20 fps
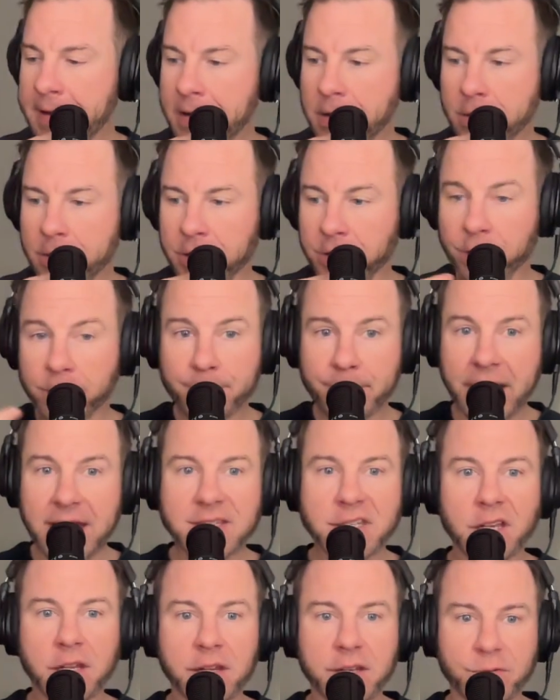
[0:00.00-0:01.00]
You're
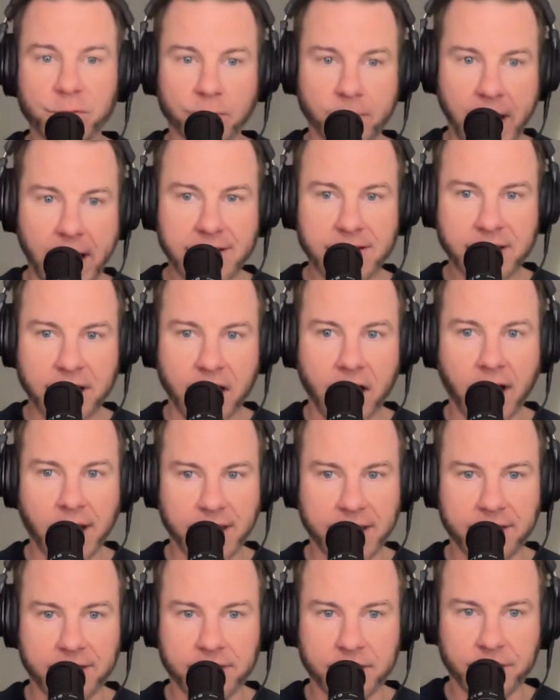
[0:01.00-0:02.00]
basically
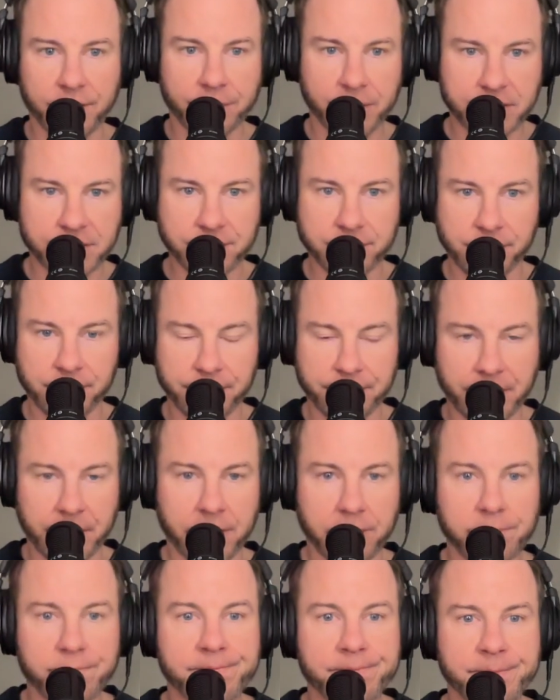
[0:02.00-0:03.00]
retconning the original
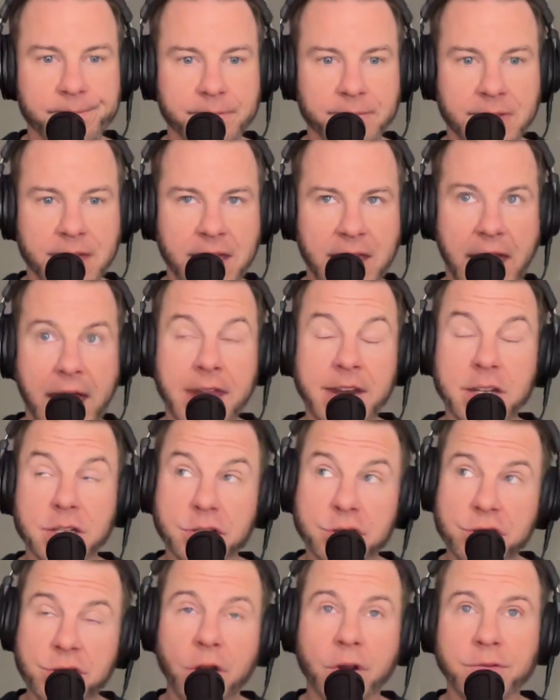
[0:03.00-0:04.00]
film. And in
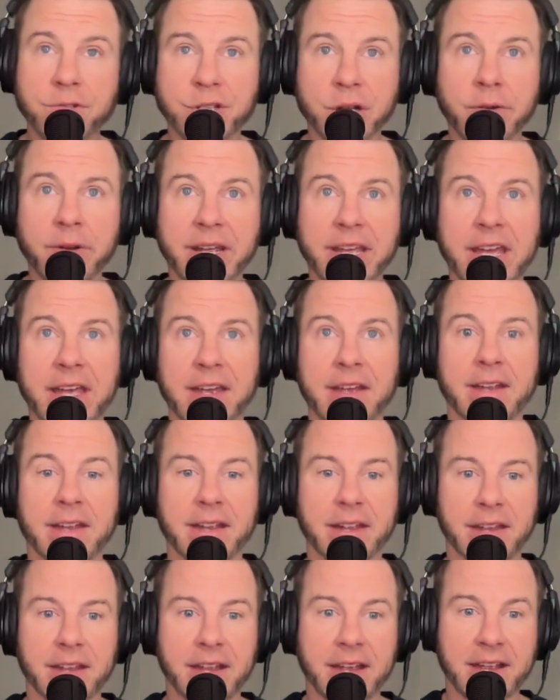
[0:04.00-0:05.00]
so doing it,
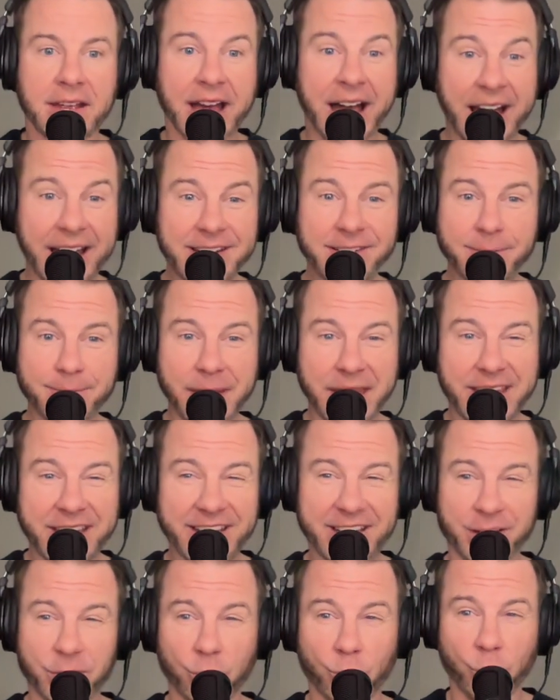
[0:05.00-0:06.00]
kind of
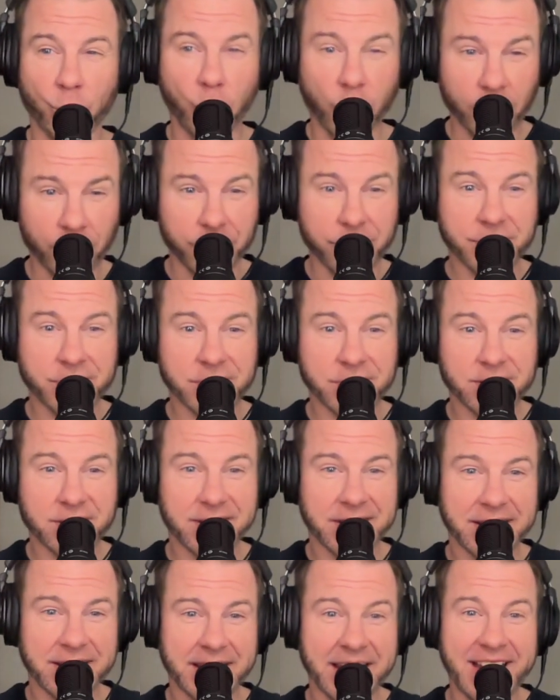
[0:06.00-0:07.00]
making it worse
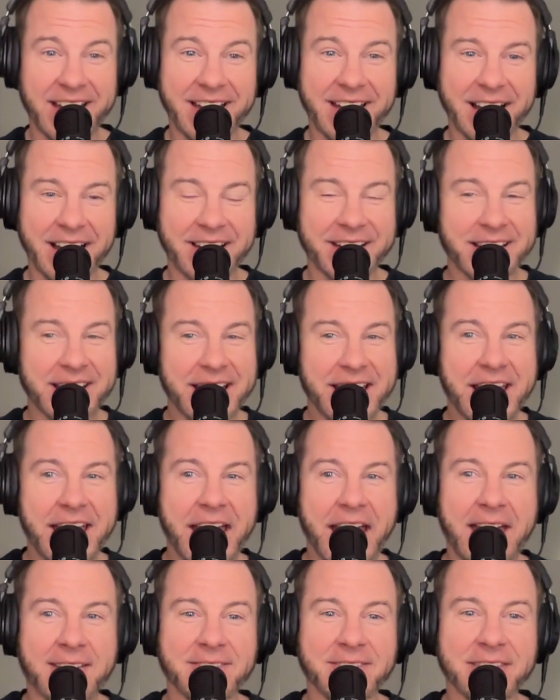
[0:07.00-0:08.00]

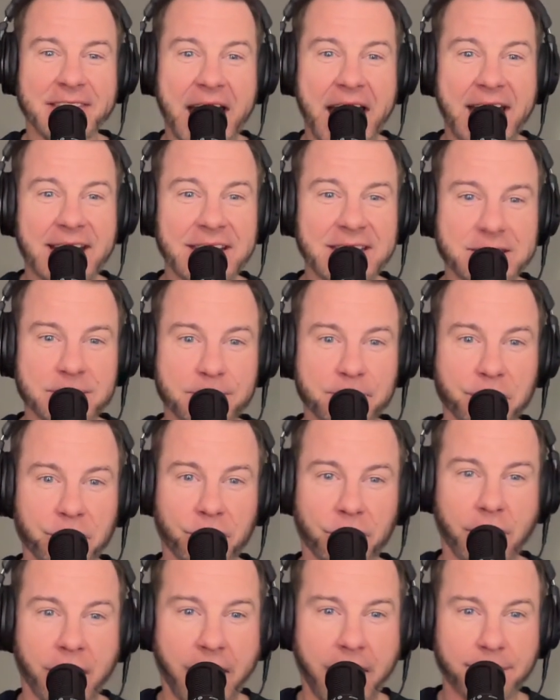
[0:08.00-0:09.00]
And that is
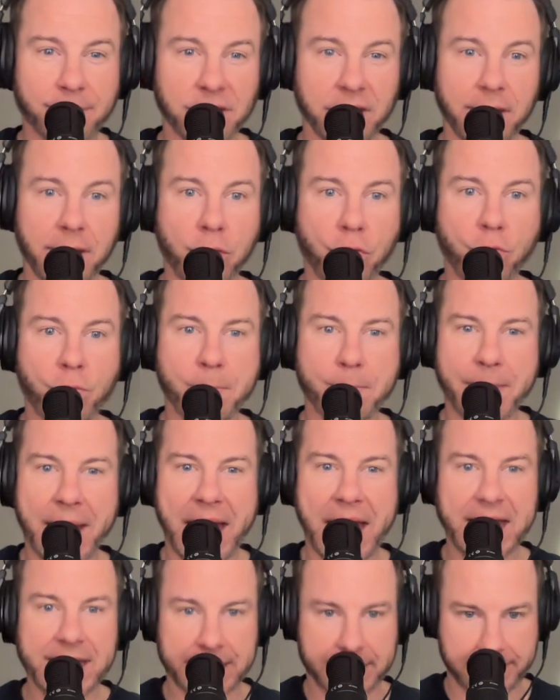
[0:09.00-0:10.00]

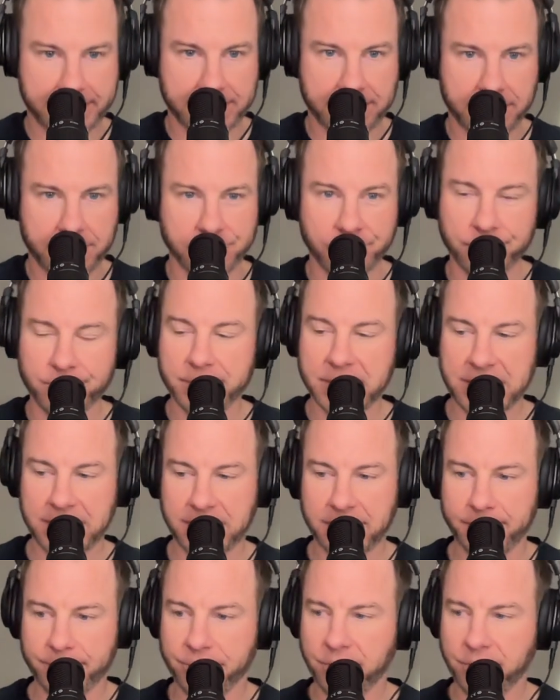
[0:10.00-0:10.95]
problematic to me.